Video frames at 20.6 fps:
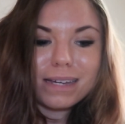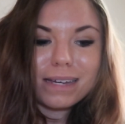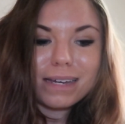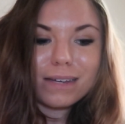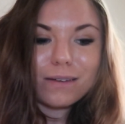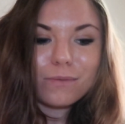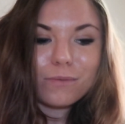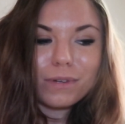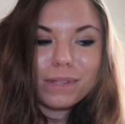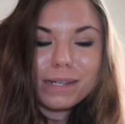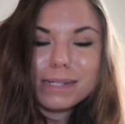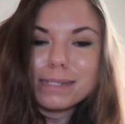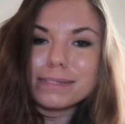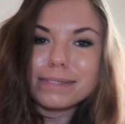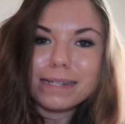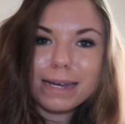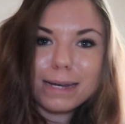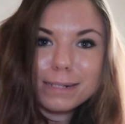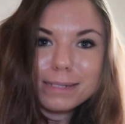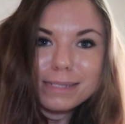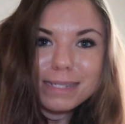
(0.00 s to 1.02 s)
it really
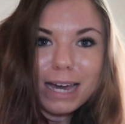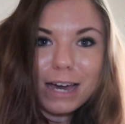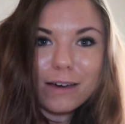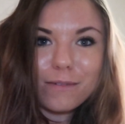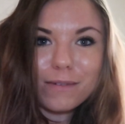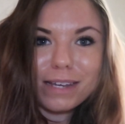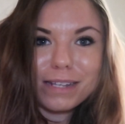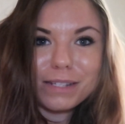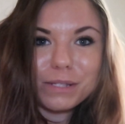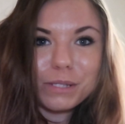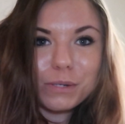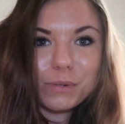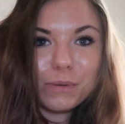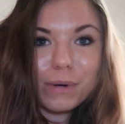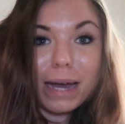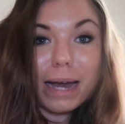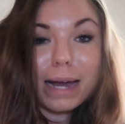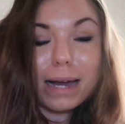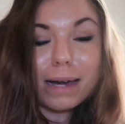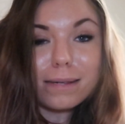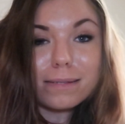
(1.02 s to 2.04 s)
sucks having to
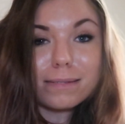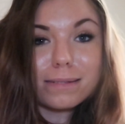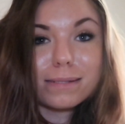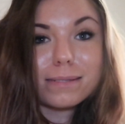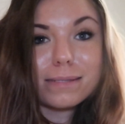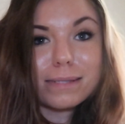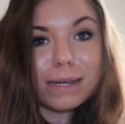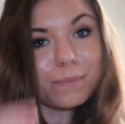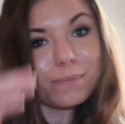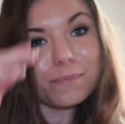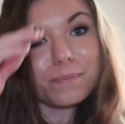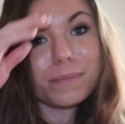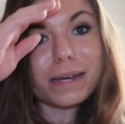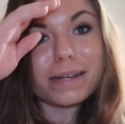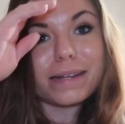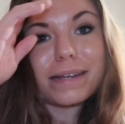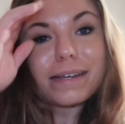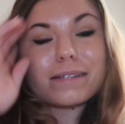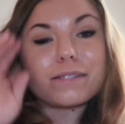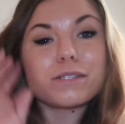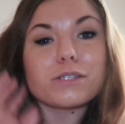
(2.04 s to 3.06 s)
ask
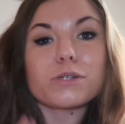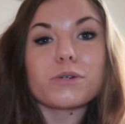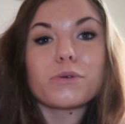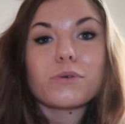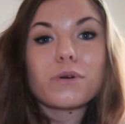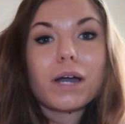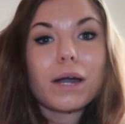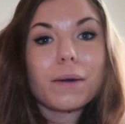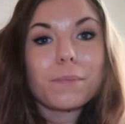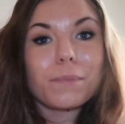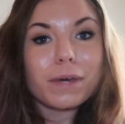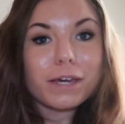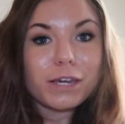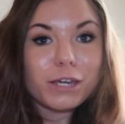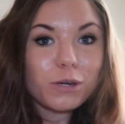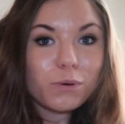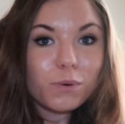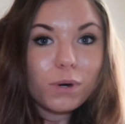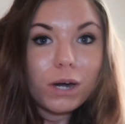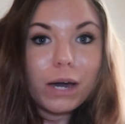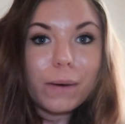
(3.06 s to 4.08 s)
somebody to come pick
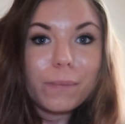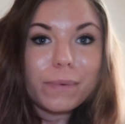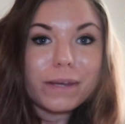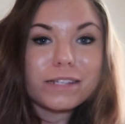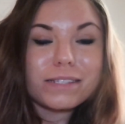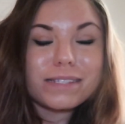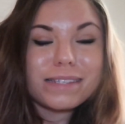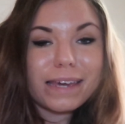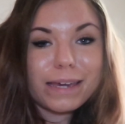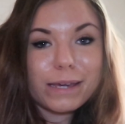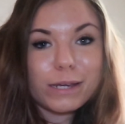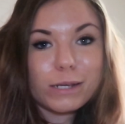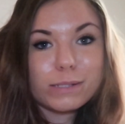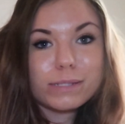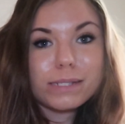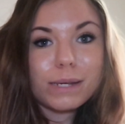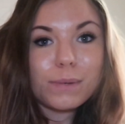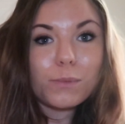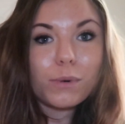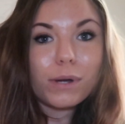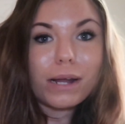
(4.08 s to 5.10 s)
you up and take you
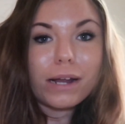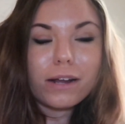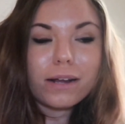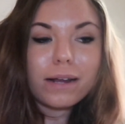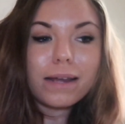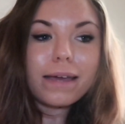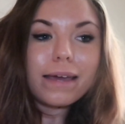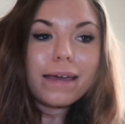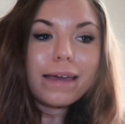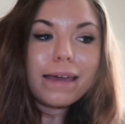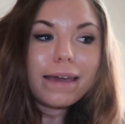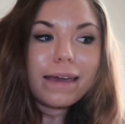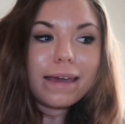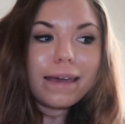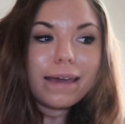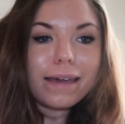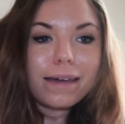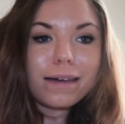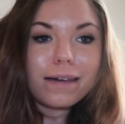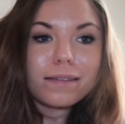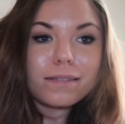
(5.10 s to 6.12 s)
somewhere.
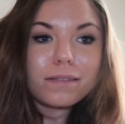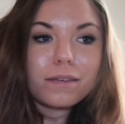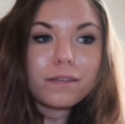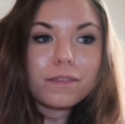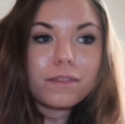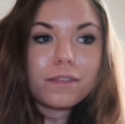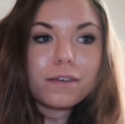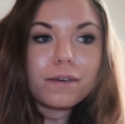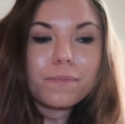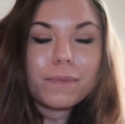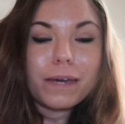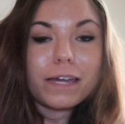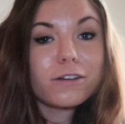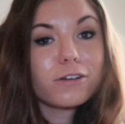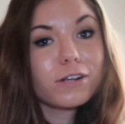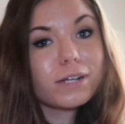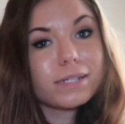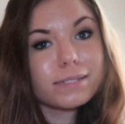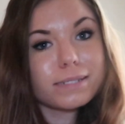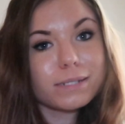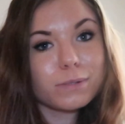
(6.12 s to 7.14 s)
And the main
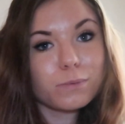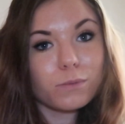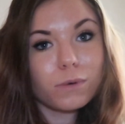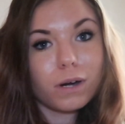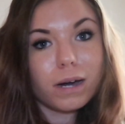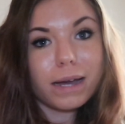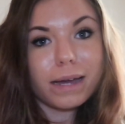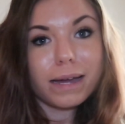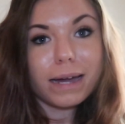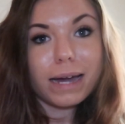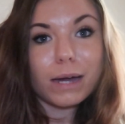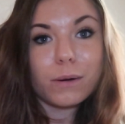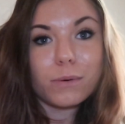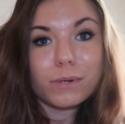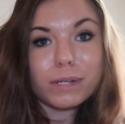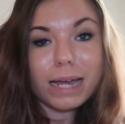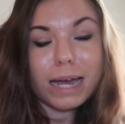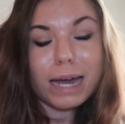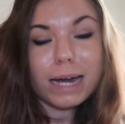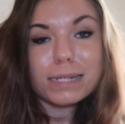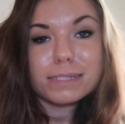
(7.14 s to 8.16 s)
reason why I
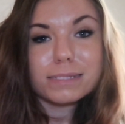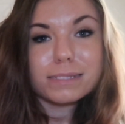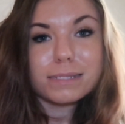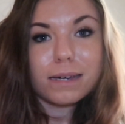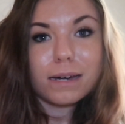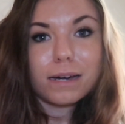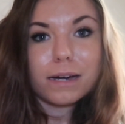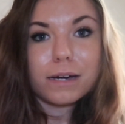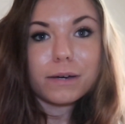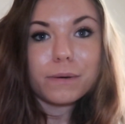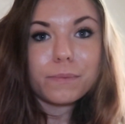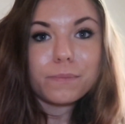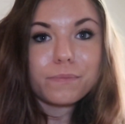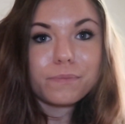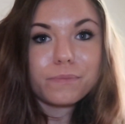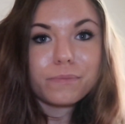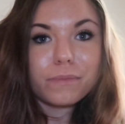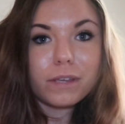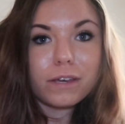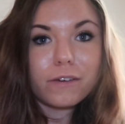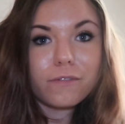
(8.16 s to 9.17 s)
would ask
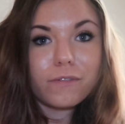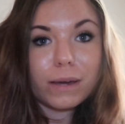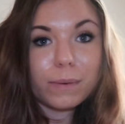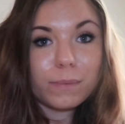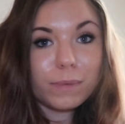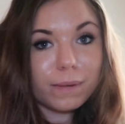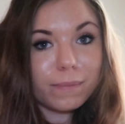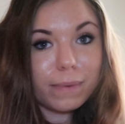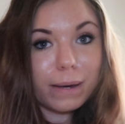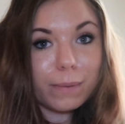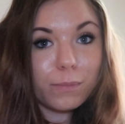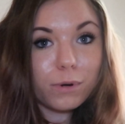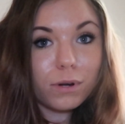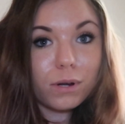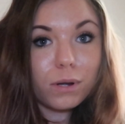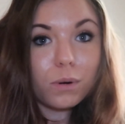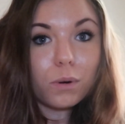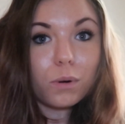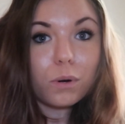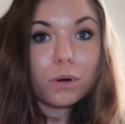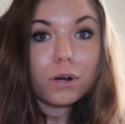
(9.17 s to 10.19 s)
a family
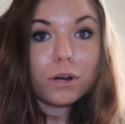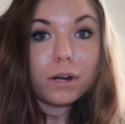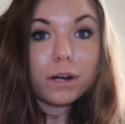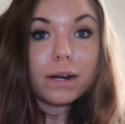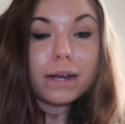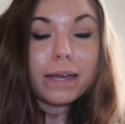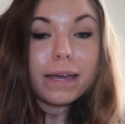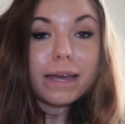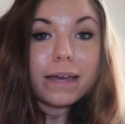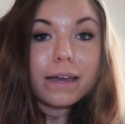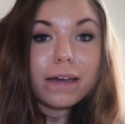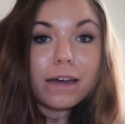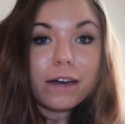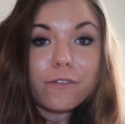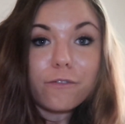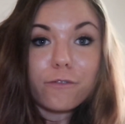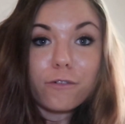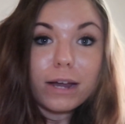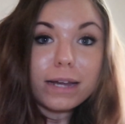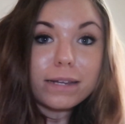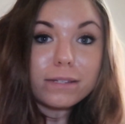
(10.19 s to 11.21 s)
member or
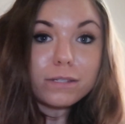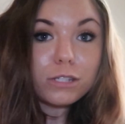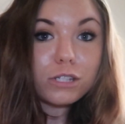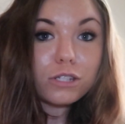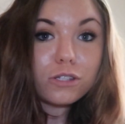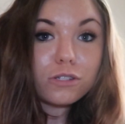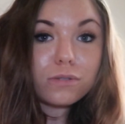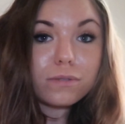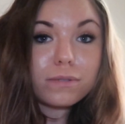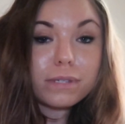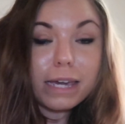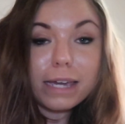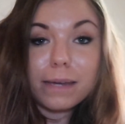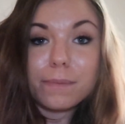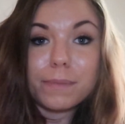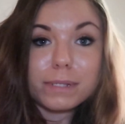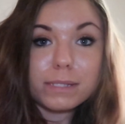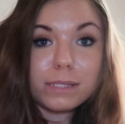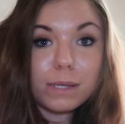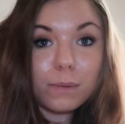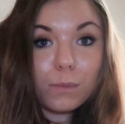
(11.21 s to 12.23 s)
a friend to
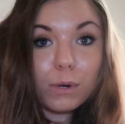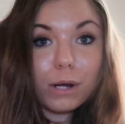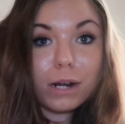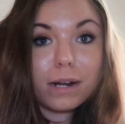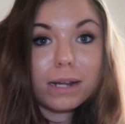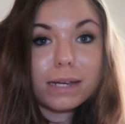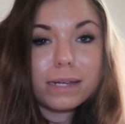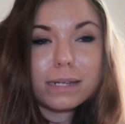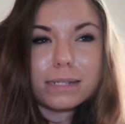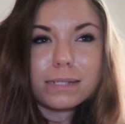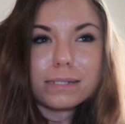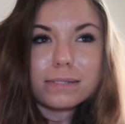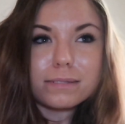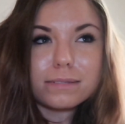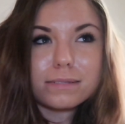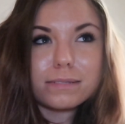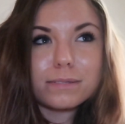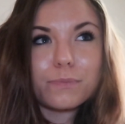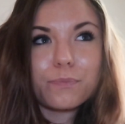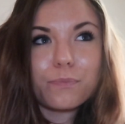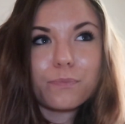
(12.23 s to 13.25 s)
take me somewhere is
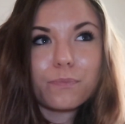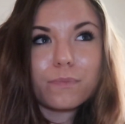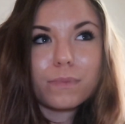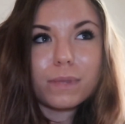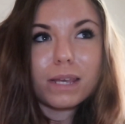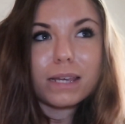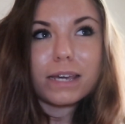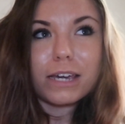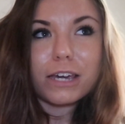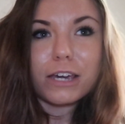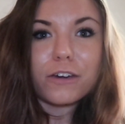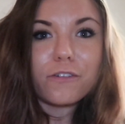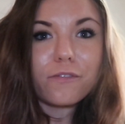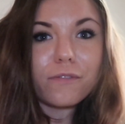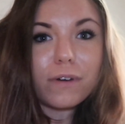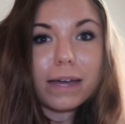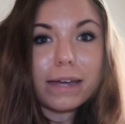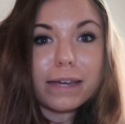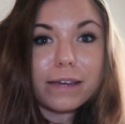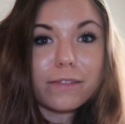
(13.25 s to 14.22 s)
if